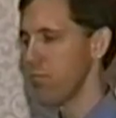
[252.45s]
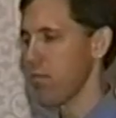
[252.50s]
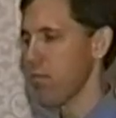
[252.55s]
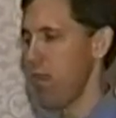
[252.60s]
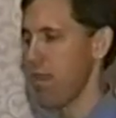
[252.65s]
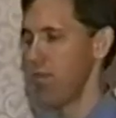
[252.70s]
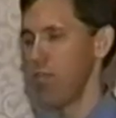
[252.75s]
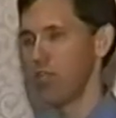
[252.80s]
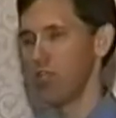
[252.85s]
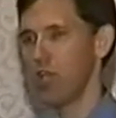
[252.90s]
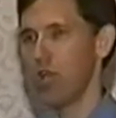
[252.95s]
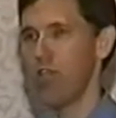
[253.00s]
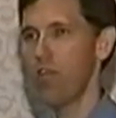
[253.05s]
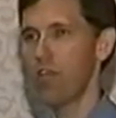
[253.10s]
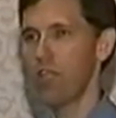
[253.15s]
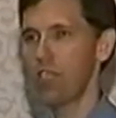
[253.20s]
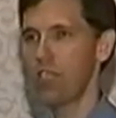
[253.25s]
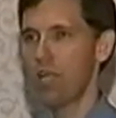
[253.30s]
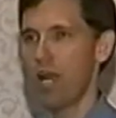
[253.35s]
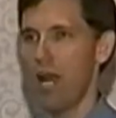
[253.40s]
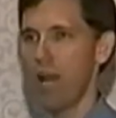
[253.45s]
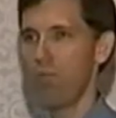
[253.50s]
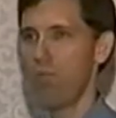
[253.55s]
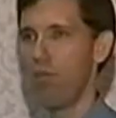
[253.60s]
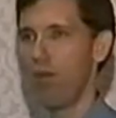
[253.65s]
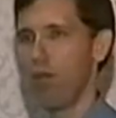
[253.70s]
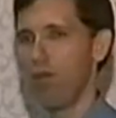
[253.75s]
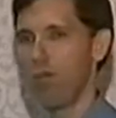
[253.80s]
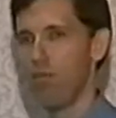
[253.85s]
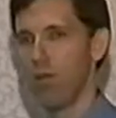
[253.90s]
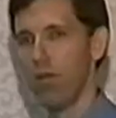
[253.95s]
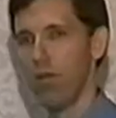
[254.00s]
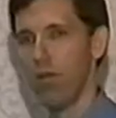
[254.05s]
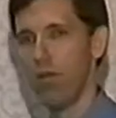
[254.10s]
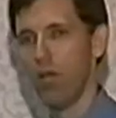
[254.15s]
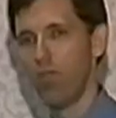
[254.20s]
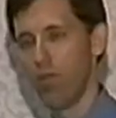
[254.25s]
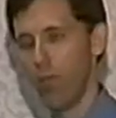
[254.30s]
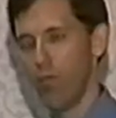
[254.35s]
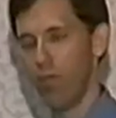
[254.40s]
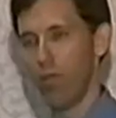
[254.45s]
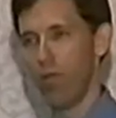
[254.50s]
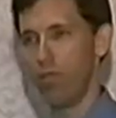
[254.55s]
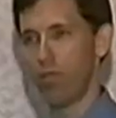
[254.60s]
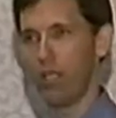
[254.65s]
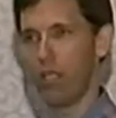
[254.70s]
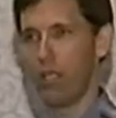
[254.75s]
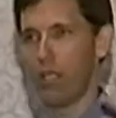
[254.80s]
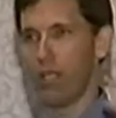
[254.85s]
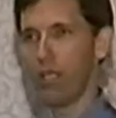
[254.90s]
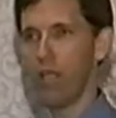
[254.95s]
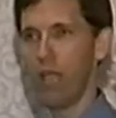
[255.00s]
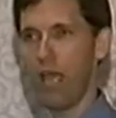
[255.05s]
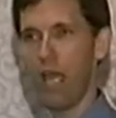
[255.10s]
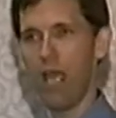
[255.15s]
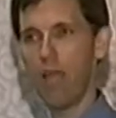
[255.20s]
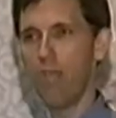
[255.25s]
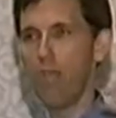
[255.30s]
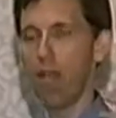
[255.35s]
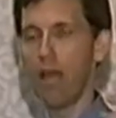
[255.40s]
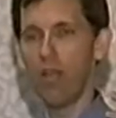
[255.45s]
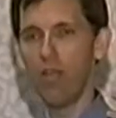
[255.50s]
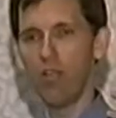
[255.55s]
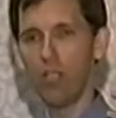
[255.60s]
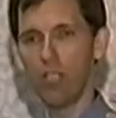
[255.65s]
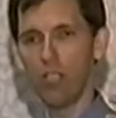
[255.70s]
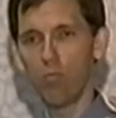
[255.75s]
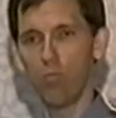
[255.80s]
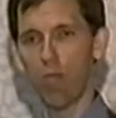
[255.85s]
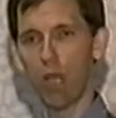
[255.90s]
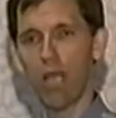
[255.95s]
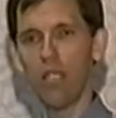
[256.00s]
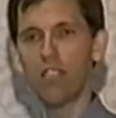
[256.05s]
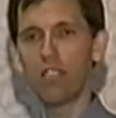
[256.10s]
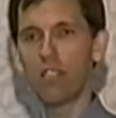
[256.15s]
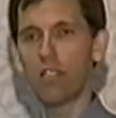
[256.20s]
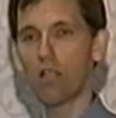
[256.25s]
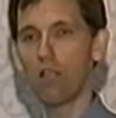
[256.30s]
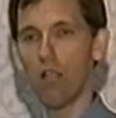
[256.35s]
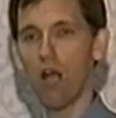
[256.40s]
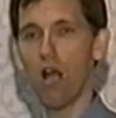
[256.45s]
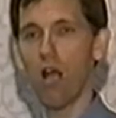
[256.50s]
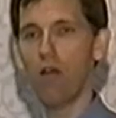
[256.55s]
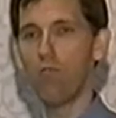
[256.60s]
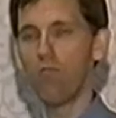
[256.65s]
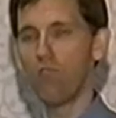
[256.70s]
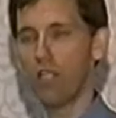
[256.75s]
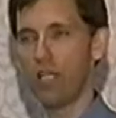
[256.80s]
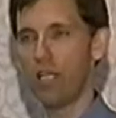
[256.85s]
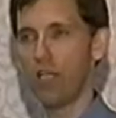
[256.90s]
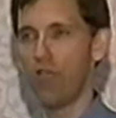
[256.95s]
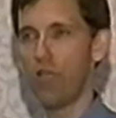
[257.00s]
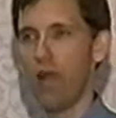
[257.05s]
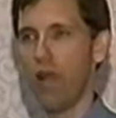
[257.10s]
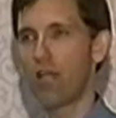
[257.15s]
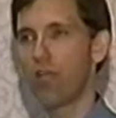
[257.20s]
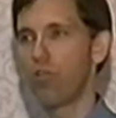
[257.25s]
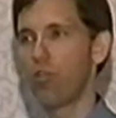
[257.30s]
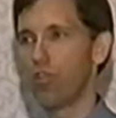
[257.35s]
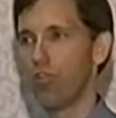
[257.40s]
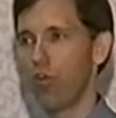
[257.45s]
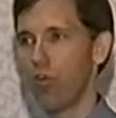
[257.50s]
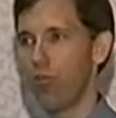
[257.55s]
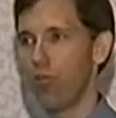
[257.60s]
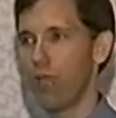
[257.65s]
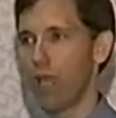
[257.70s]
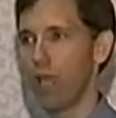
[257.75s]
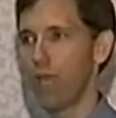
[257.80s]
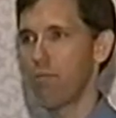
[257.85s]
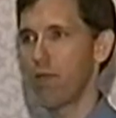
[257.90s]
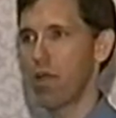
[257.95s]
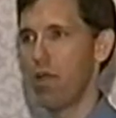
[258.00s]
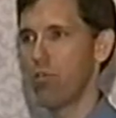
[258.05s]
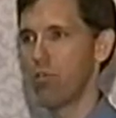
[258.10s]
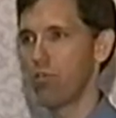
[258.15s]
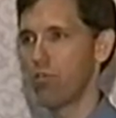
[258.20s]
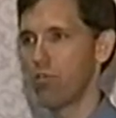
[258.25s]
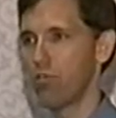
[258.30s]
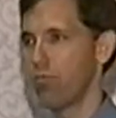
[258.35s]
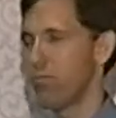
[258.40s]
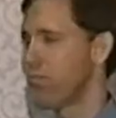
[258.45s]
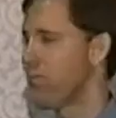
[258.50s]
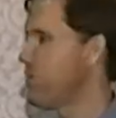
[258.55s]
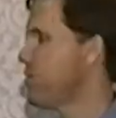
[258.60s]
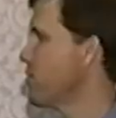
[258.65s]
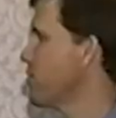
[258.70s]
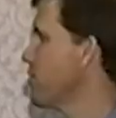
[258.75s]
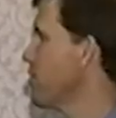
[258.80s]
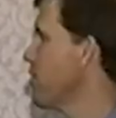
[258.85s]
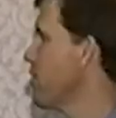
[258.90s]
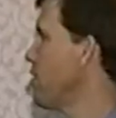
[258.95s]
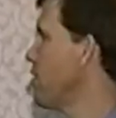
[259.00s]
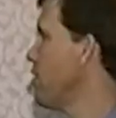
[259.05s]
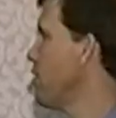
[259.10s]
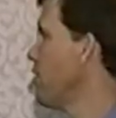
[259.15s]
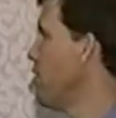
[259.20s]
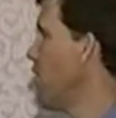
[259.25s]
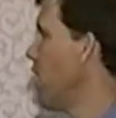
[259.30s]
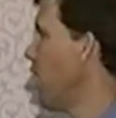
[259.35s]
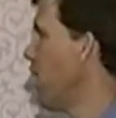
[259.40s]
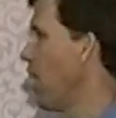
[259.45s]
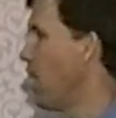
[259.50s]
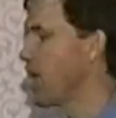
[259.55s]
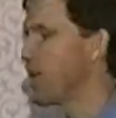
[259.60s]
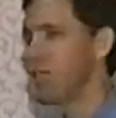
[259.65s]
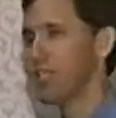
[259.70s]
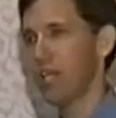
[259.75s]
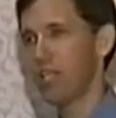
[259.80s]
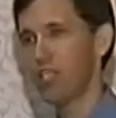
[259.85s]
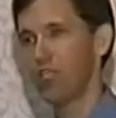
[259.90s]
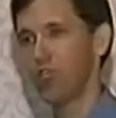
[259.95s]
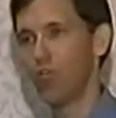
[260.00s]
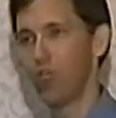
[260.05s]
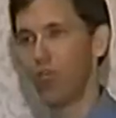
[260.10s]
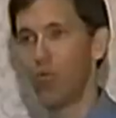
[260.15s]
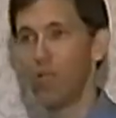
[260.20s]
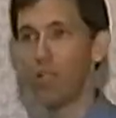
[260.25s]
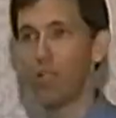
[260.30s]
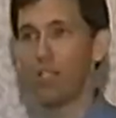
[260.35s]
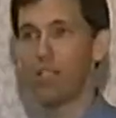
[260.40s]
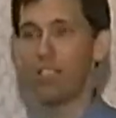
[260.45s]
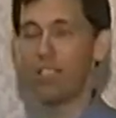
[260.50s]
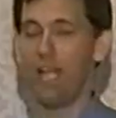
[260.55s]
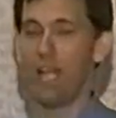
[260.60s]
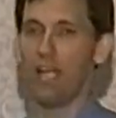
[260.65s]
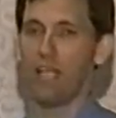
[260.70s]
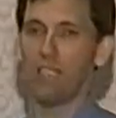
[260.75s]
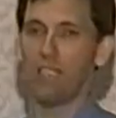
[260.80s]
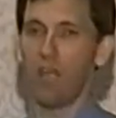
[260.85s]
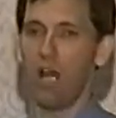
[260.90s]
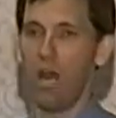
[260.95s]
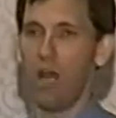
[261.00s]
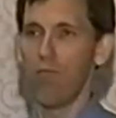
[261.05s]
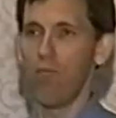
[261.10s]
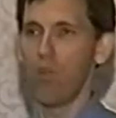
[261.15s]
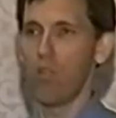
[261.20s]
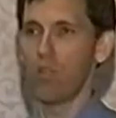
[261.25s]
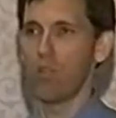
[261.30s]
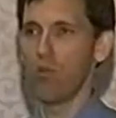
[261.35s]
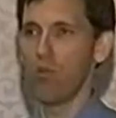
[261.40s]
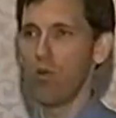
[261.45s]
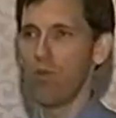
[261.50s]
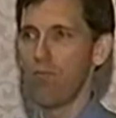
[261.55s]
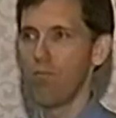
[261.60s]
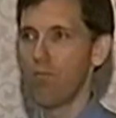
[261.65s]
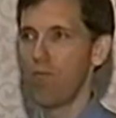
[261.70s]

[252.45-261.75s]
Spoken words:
And there's nothing to stop them from building head-mounted displays and gloves to interact with your home game console. Architecture and real estate is an obvious one.